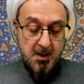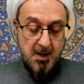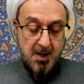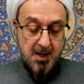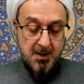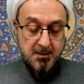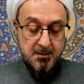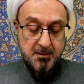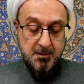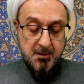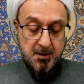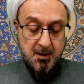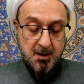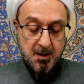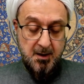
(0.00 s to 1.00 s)
and
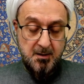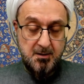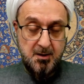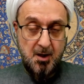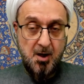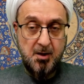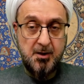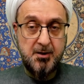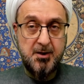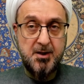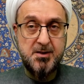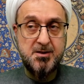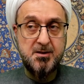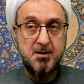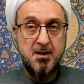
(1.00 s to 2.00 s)
the
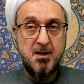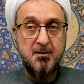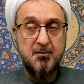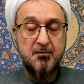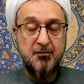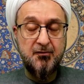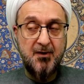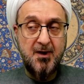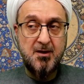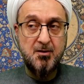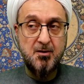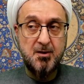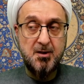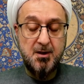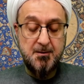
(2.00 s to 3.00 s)
unrest
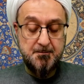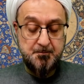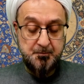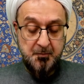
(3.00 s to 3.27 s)
finally